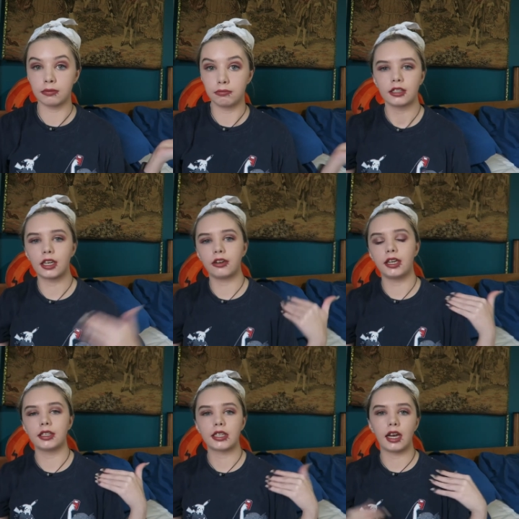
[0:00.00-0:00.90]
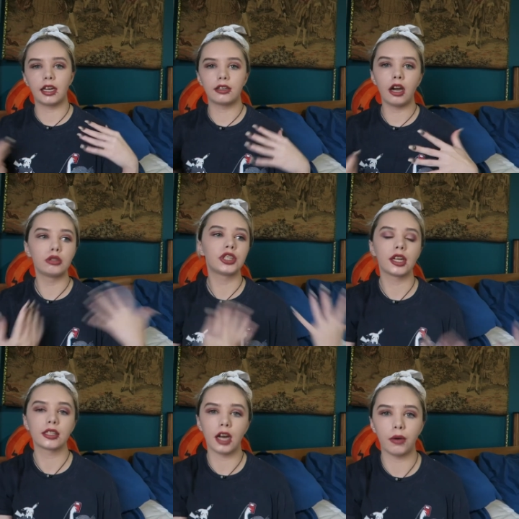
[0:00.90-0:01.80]
So he's saying, no, she
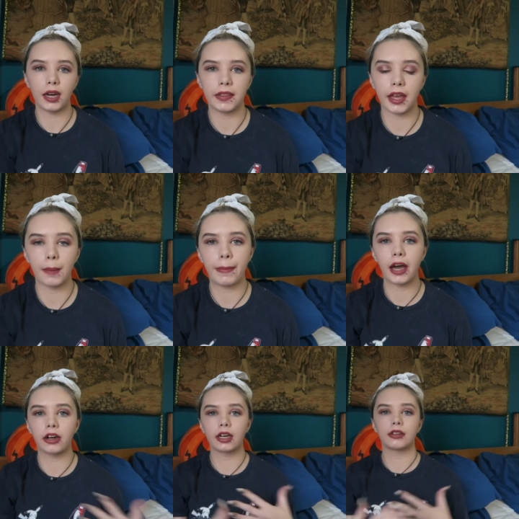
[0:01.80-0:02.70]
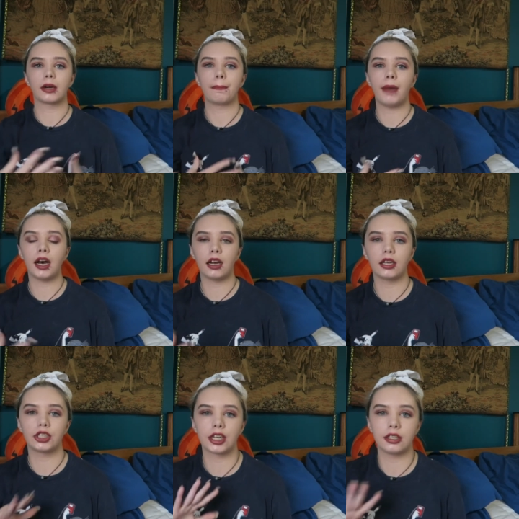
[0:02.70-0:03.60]
doesn't know anything about it. They're
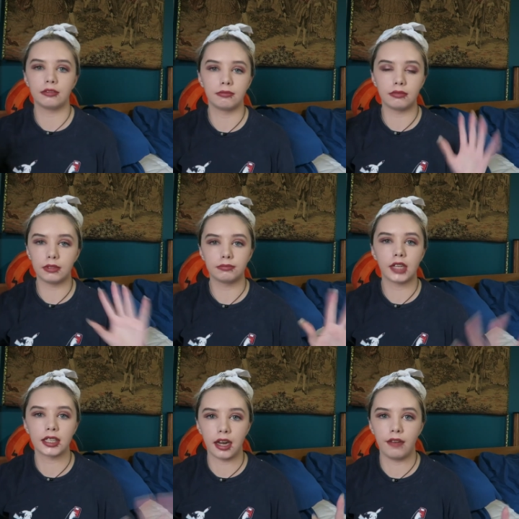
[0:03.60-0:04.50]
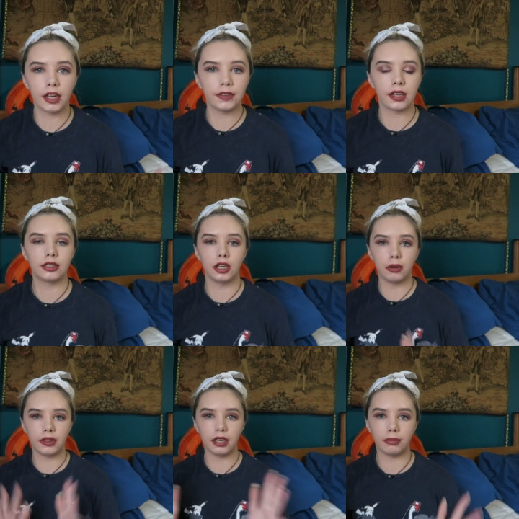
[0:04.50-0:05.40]
mine. She doesn't have anything to do
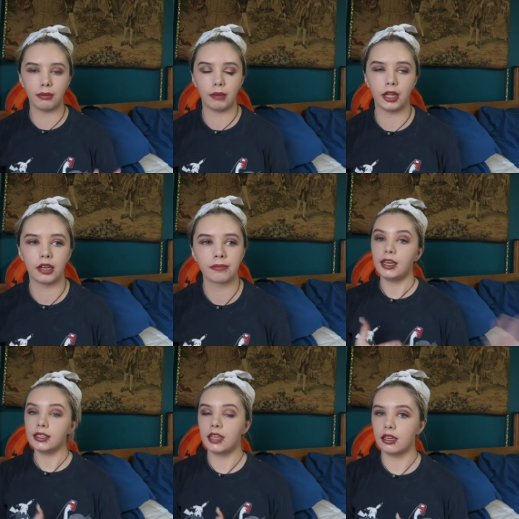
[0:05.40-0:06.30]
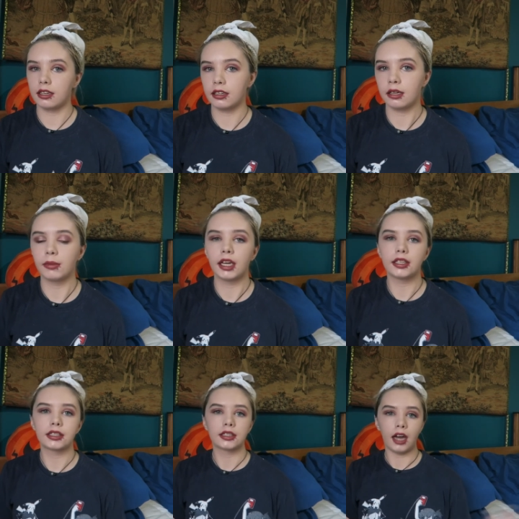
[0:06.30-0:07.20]
with it, blah, blah, blah. He's telling them
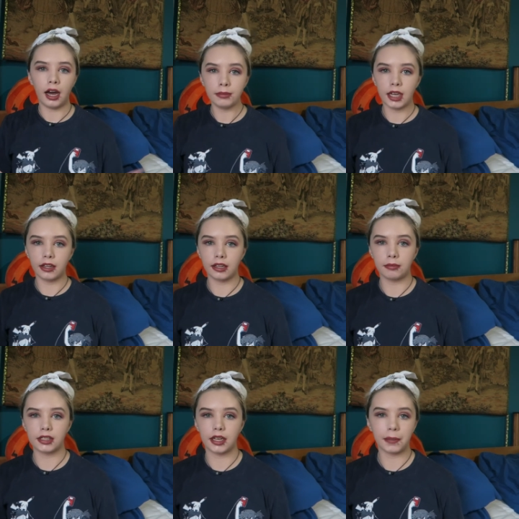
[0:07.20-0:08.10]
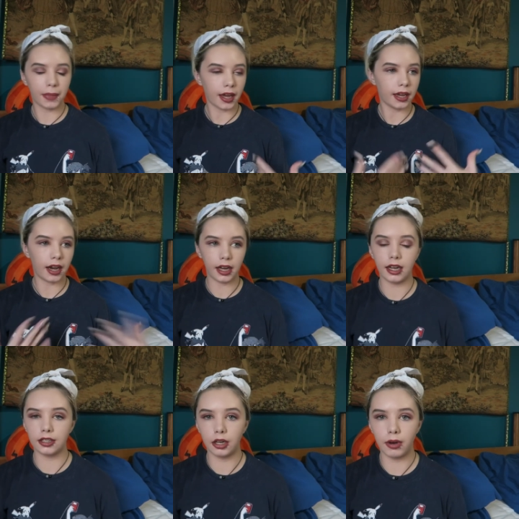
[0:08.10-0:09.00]
this. I'm telling them the same thing. I
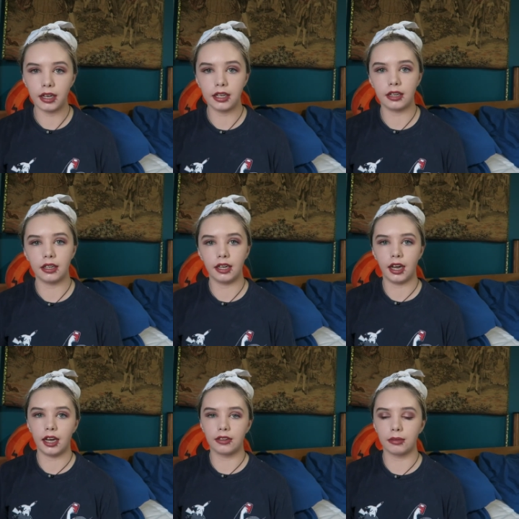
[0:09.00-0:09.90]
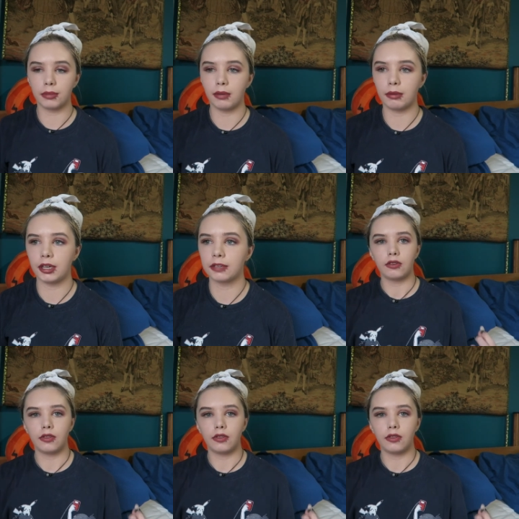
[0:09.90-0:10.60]
had no idea that he had them, blah, blah, blah.